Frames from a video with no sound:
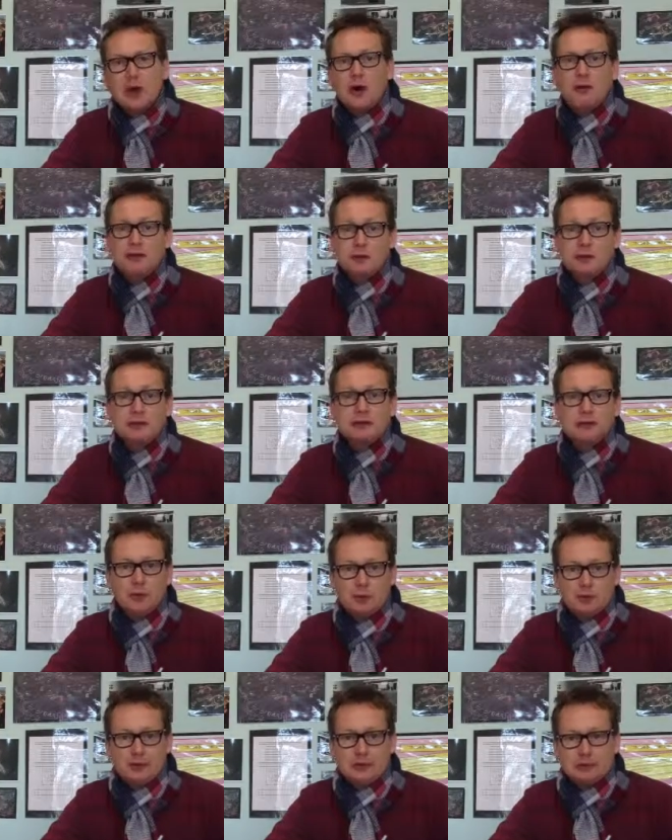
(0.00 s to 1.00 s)
of
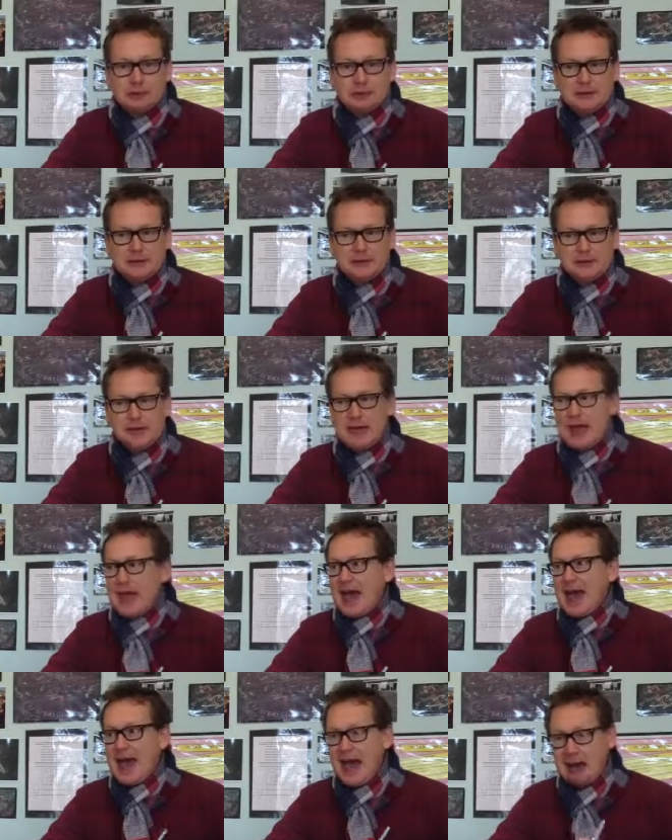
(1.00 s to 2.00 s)
24 centimetres
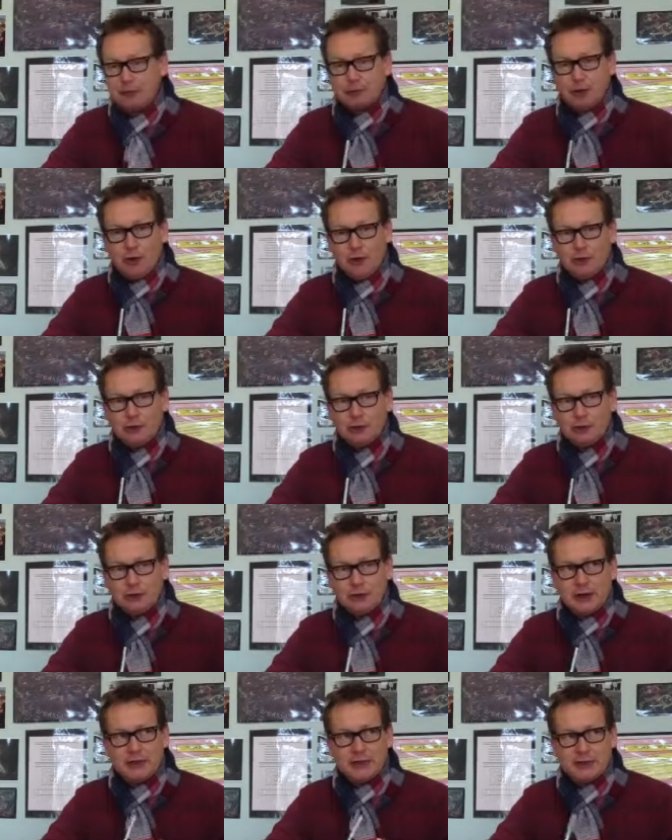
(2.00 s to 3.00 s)
out of,
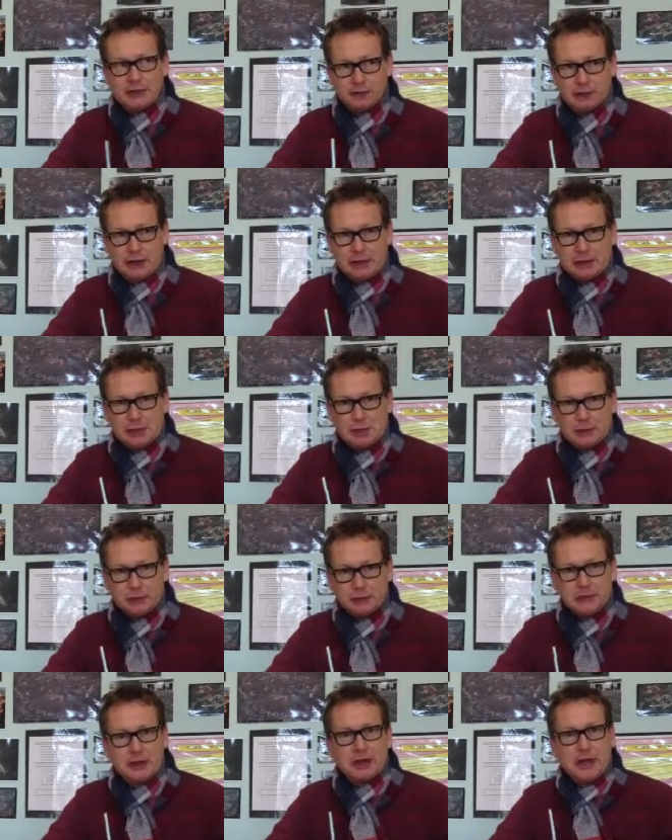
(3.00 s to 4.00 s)
and this is really
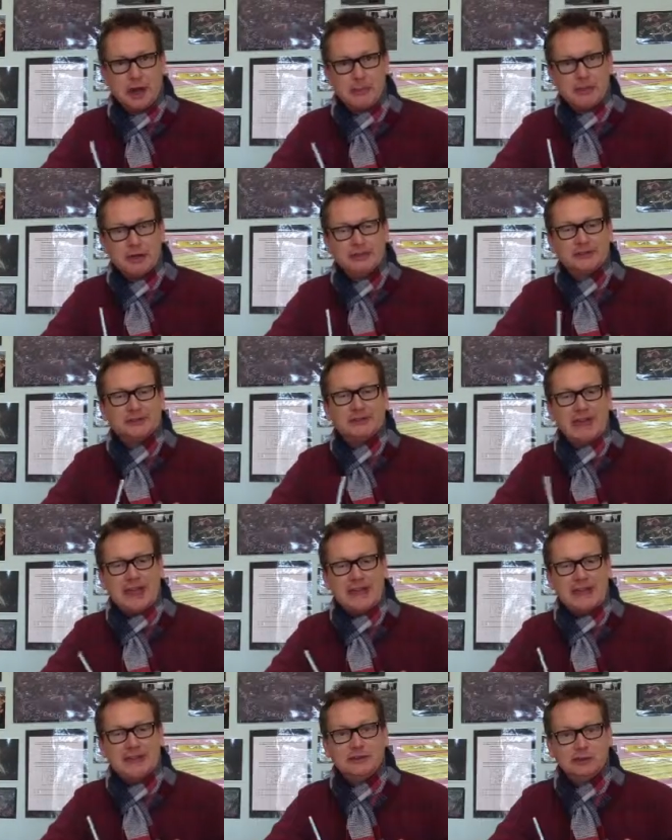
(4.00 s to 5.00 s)
important, a piece of
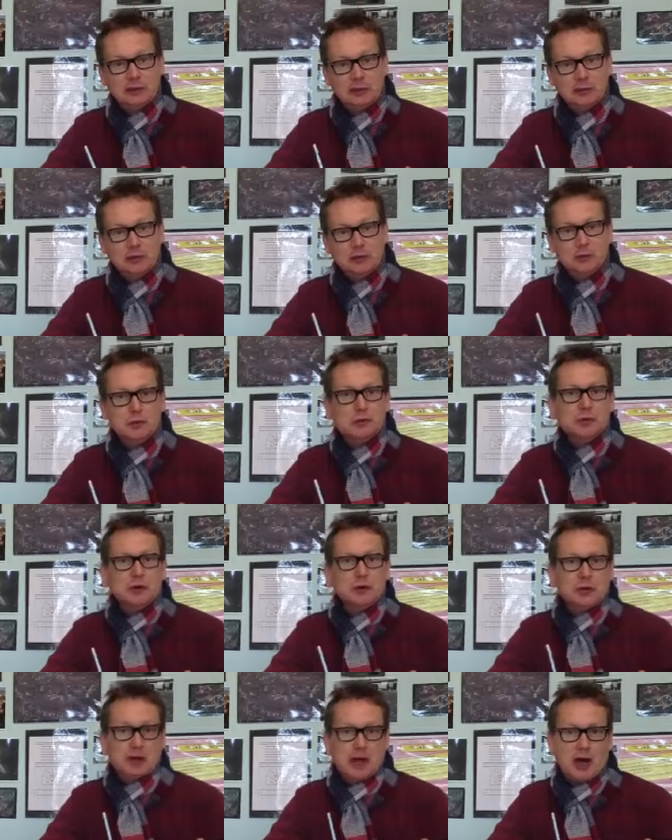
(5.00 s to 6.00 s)
A2
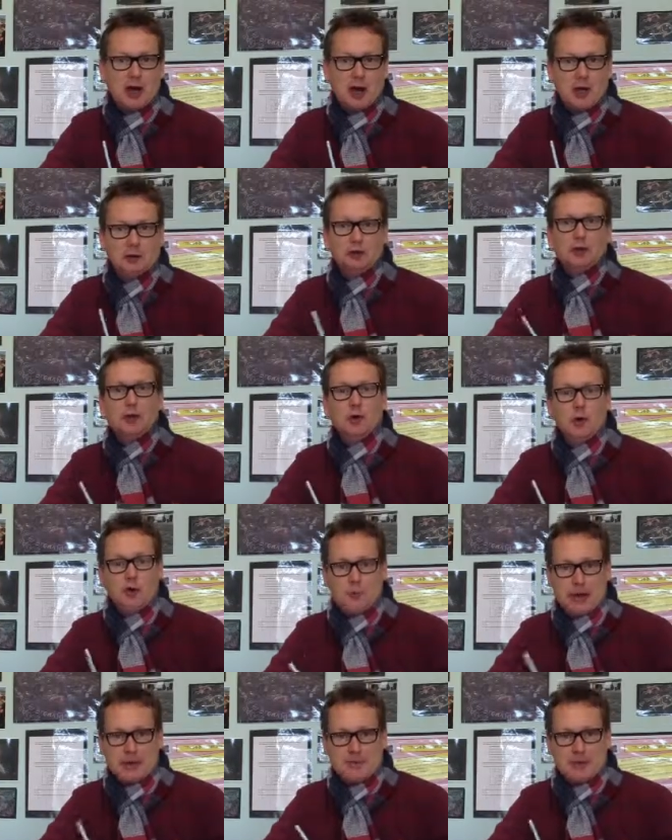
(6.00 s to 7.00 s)
card or
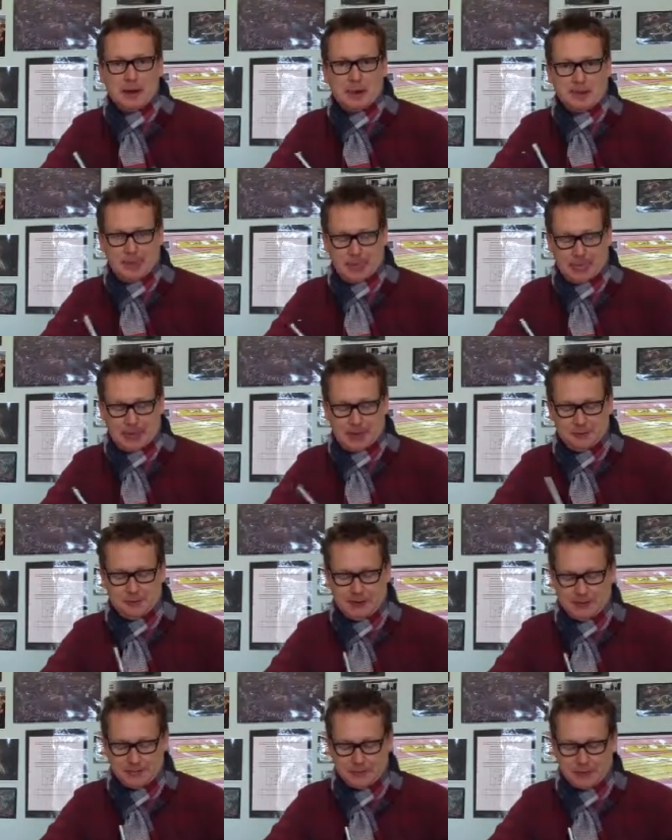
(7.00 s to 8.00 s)
paper.
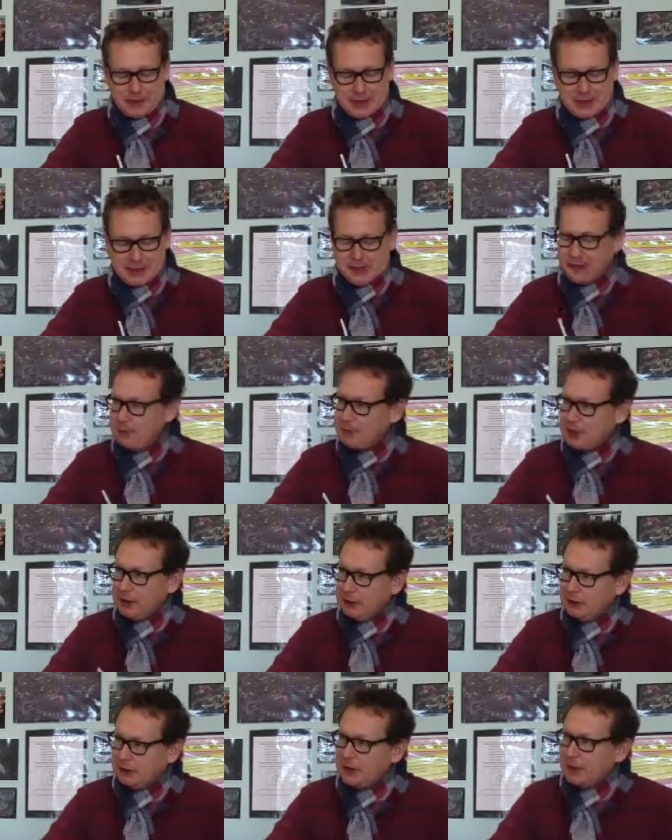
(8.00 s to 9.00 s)
Okay, there we
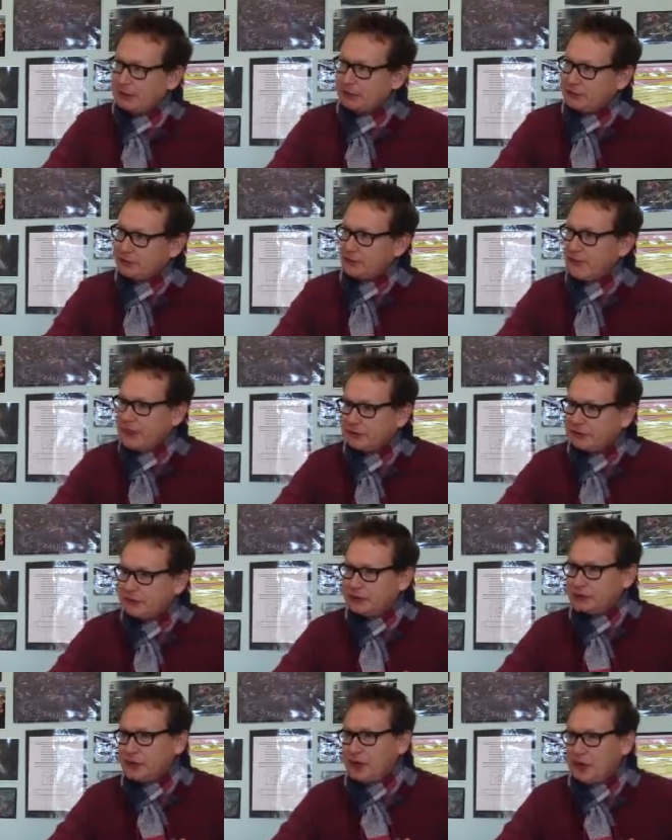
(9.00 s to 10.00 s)
go. So that's
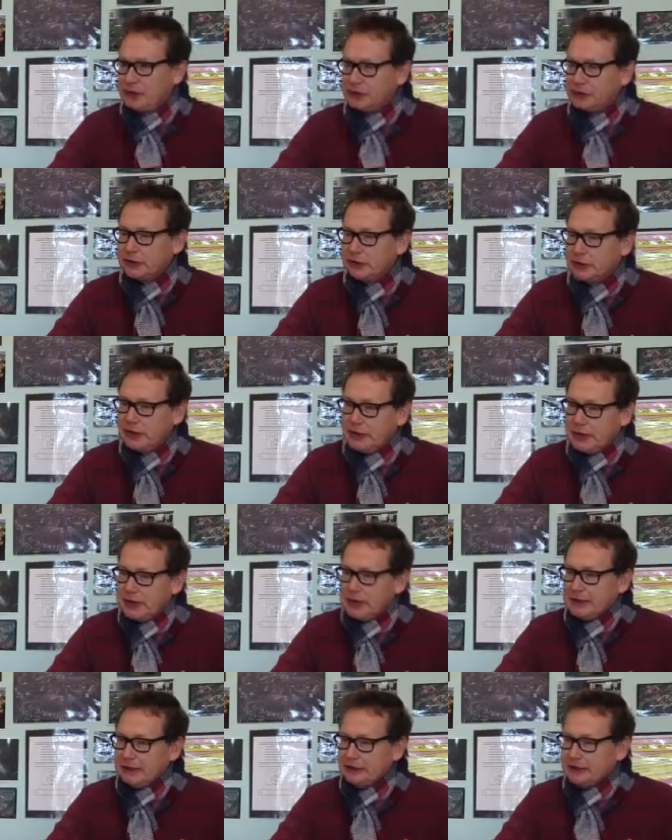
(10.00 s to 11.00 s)
the task.
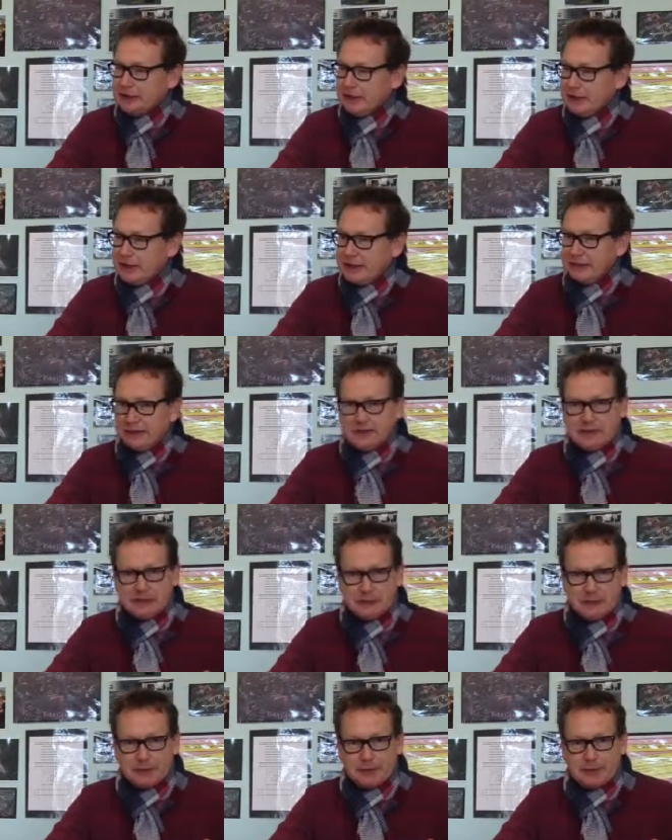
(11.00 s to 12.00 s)
It's easy
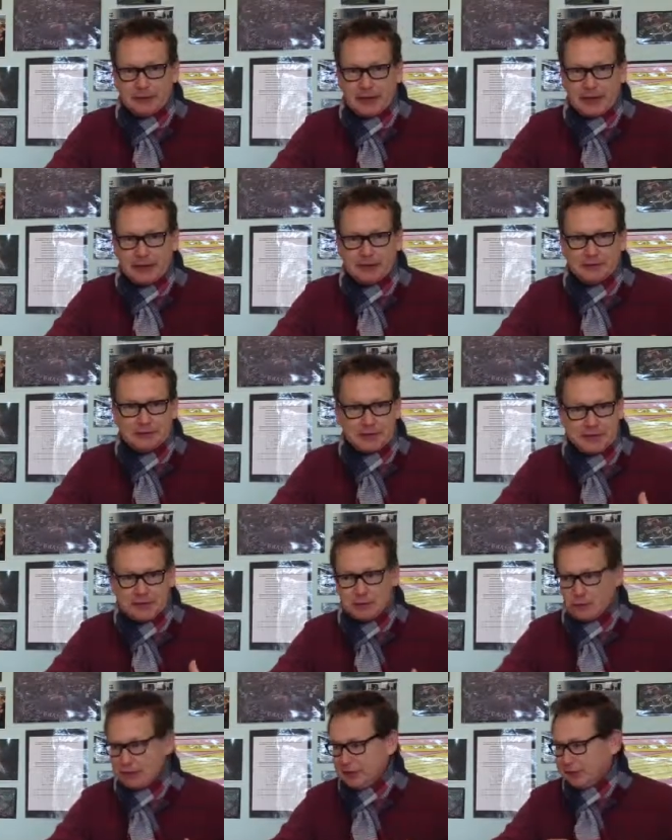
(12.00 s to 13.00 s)
to understand. I think
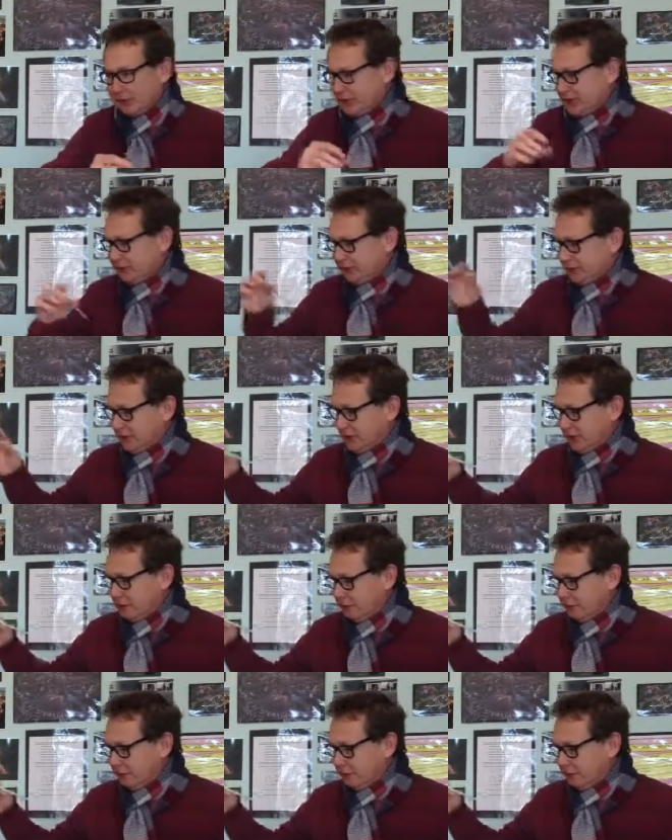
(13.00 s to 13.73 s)
everybody understands that